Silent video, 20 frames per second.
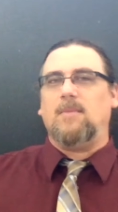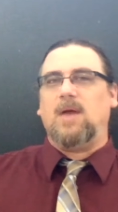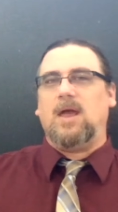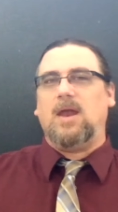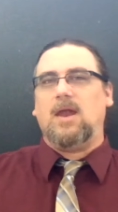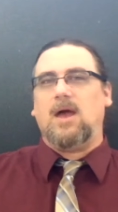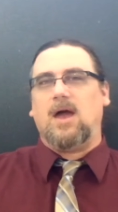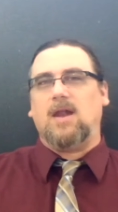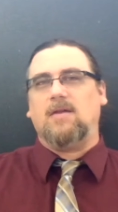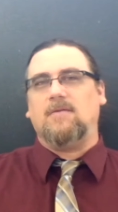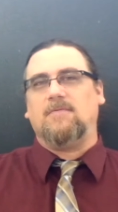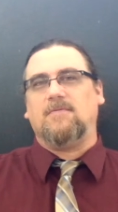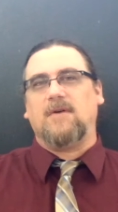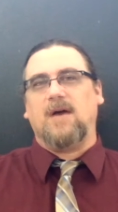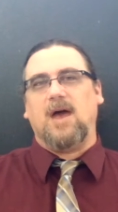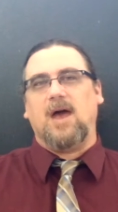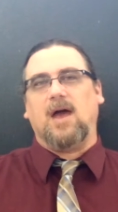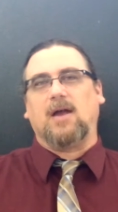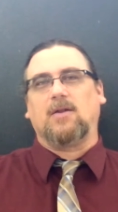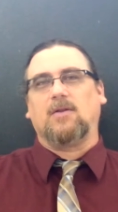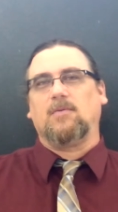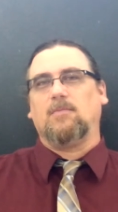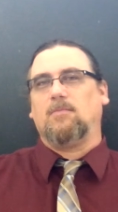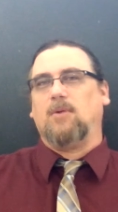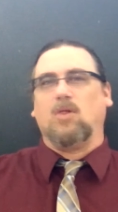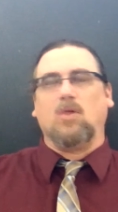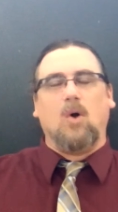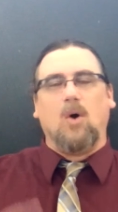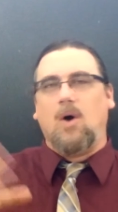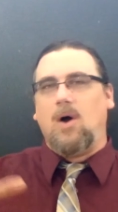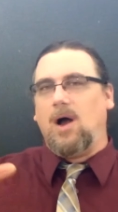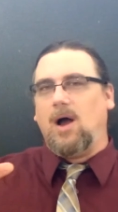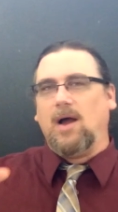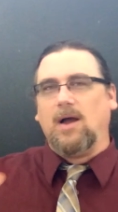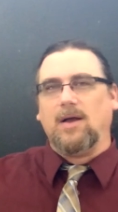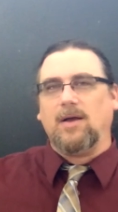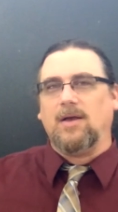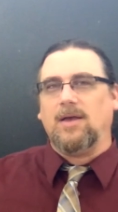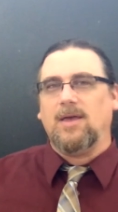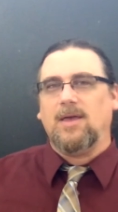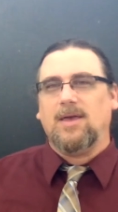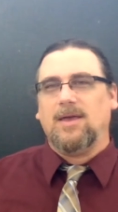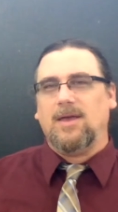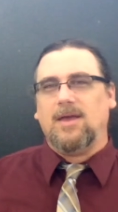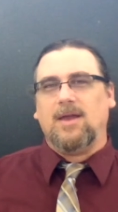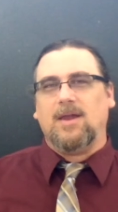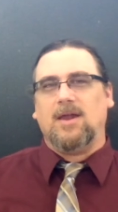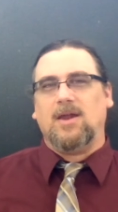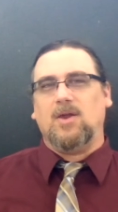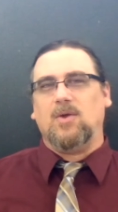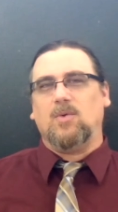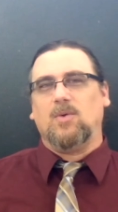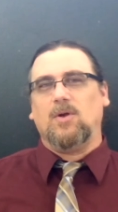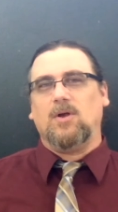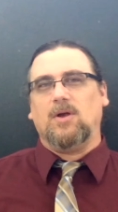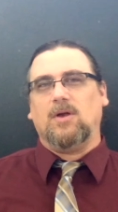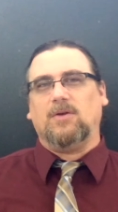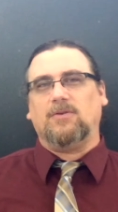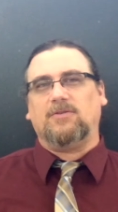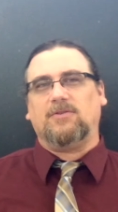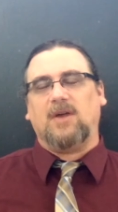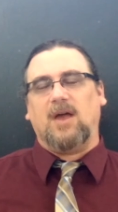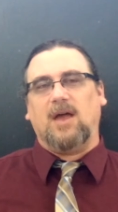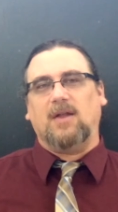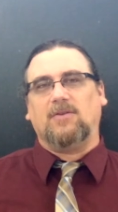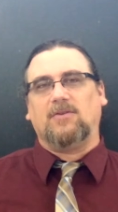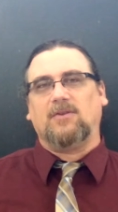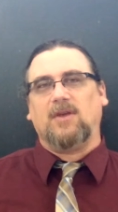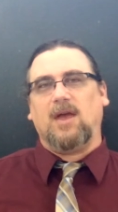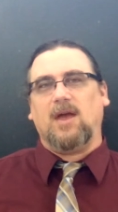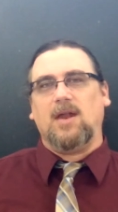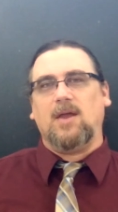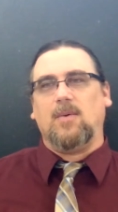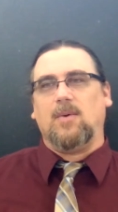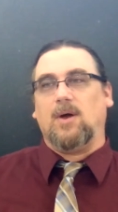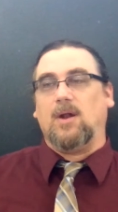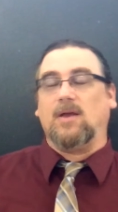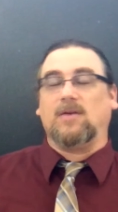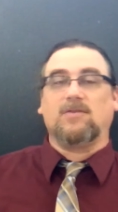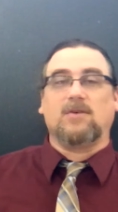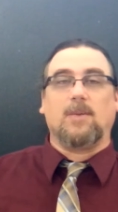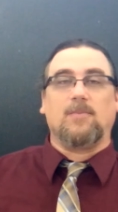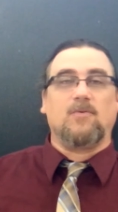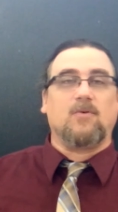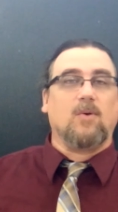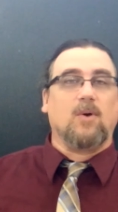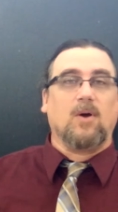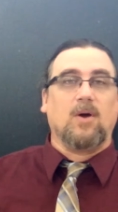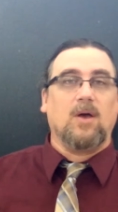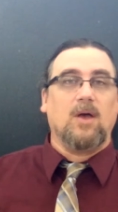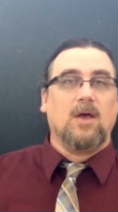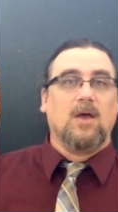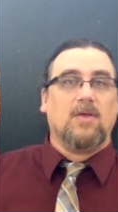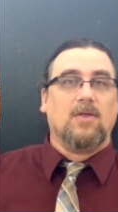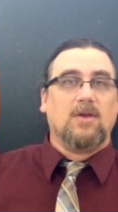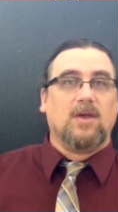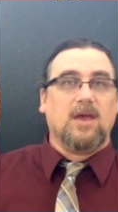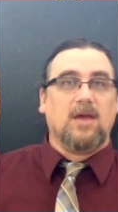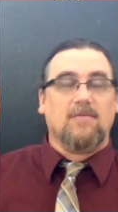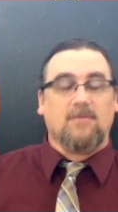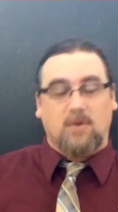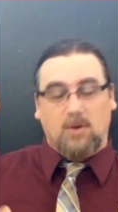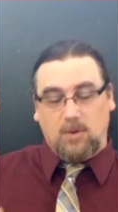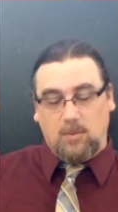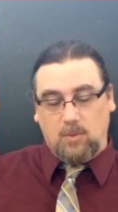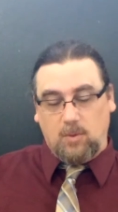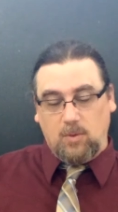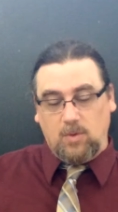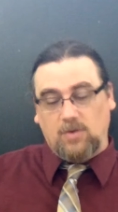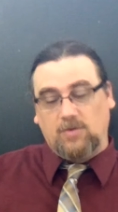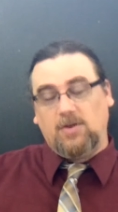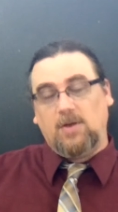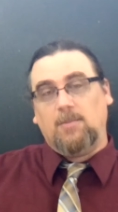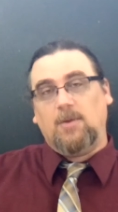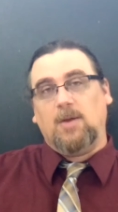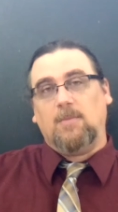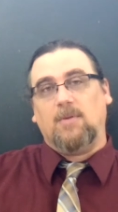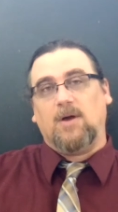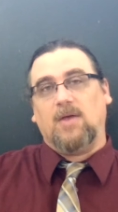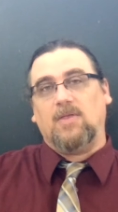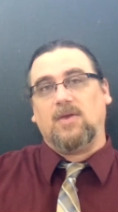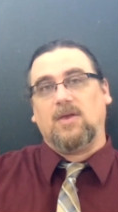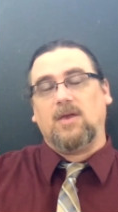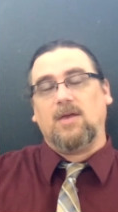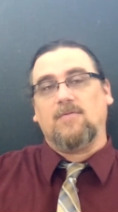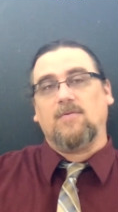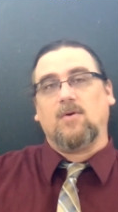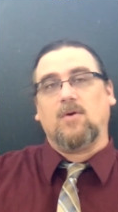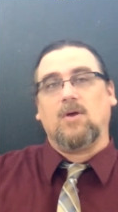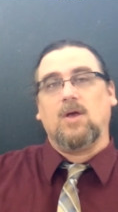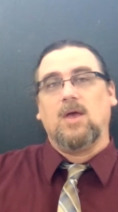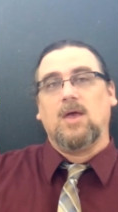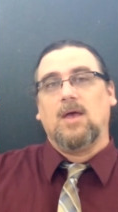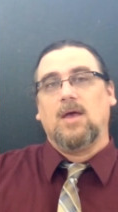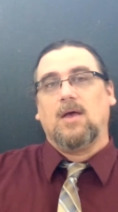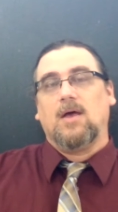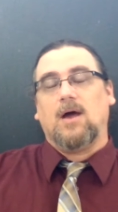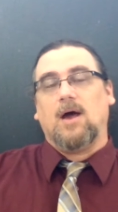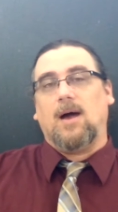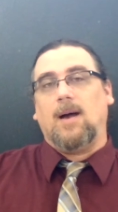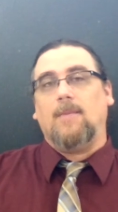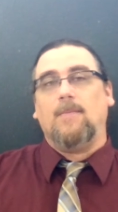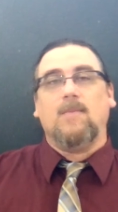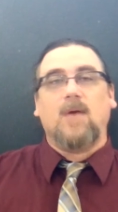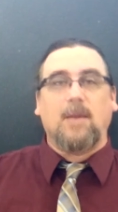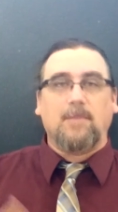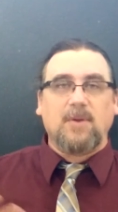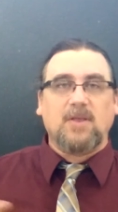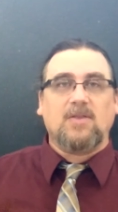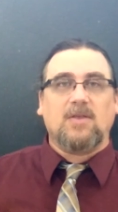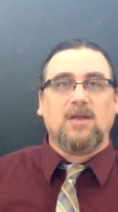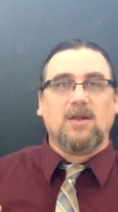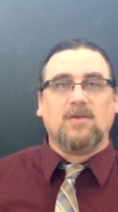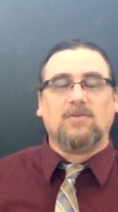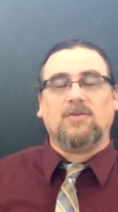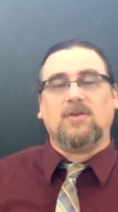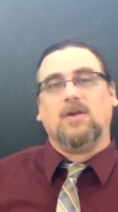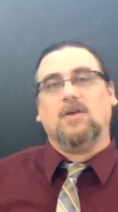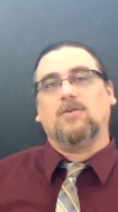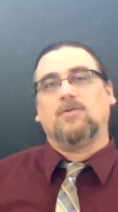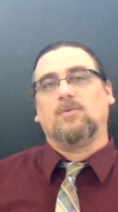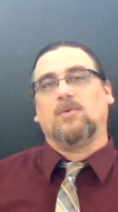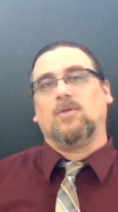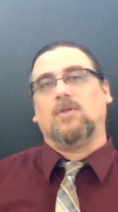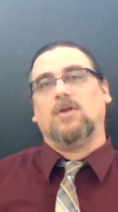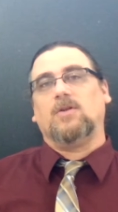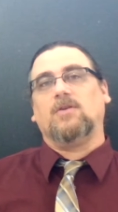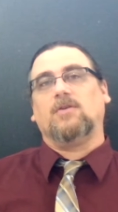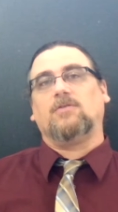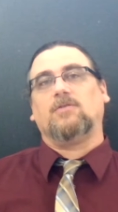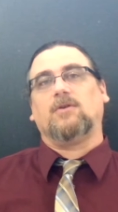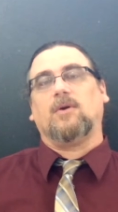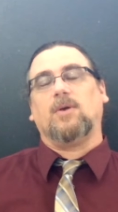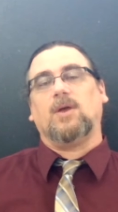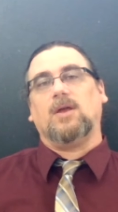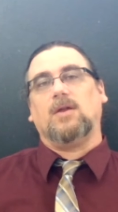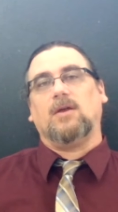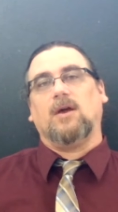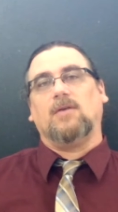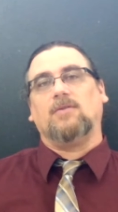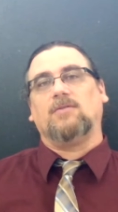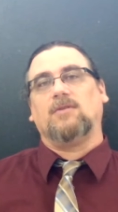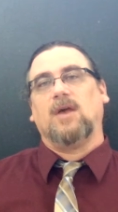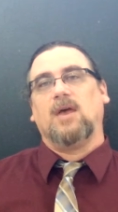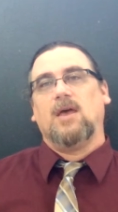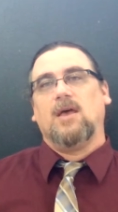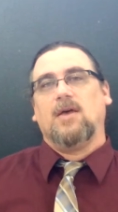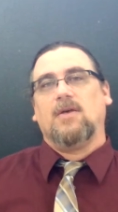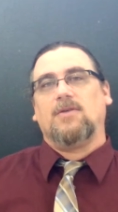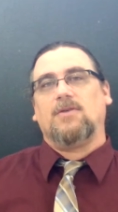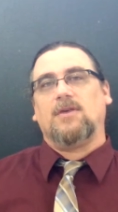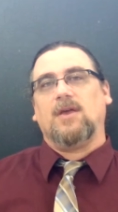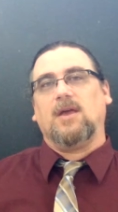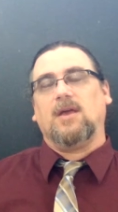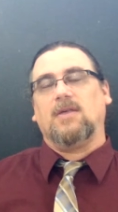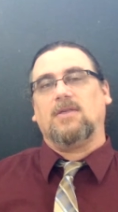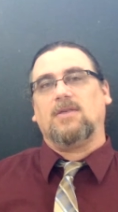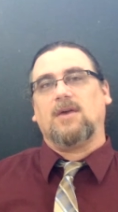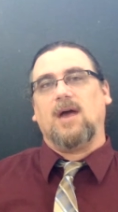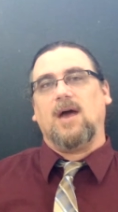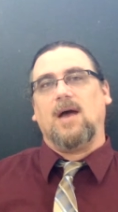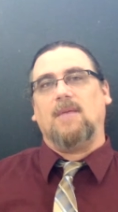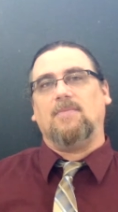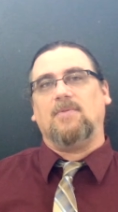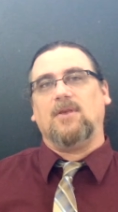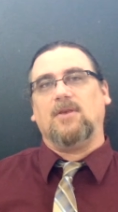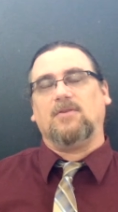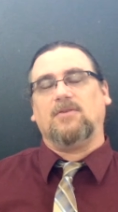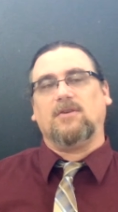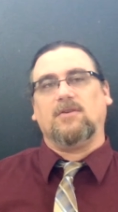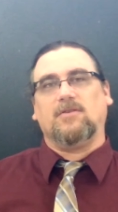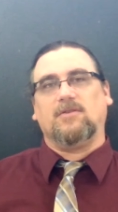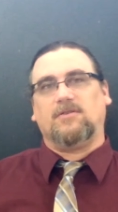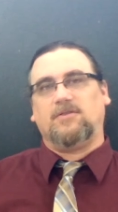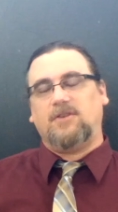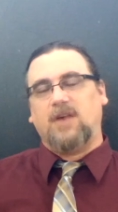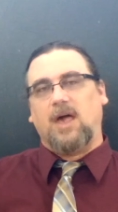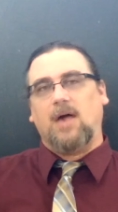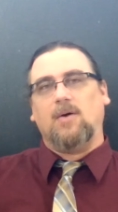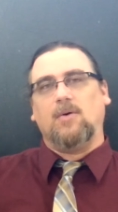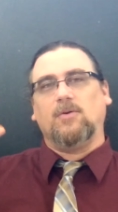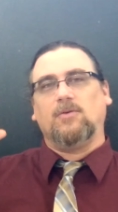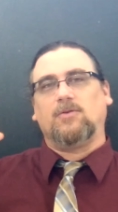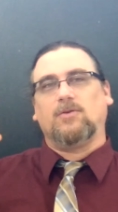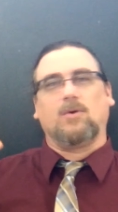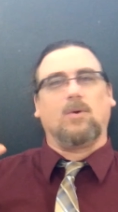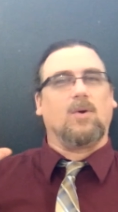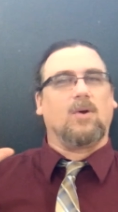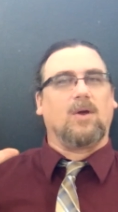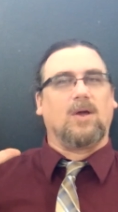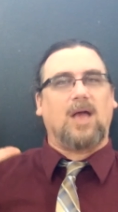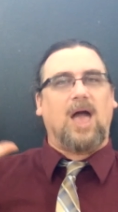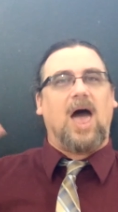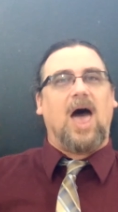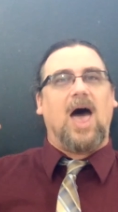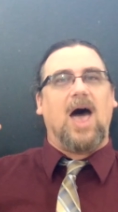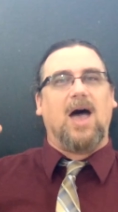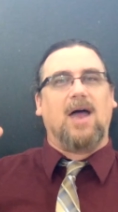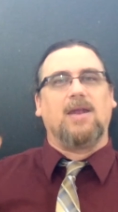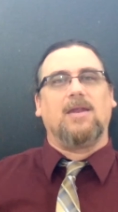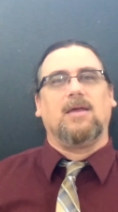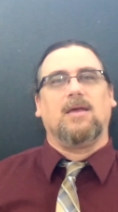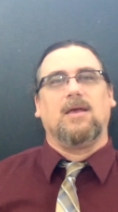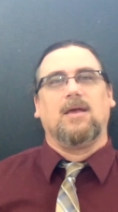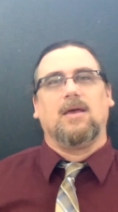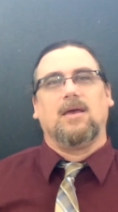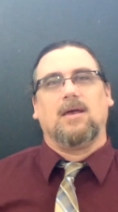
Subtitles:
may not, in fact, belong in any real sense to anyone except for the giver. And who does he mean by the giver? Epictetus is religious, so he does think that this is Zeus or God.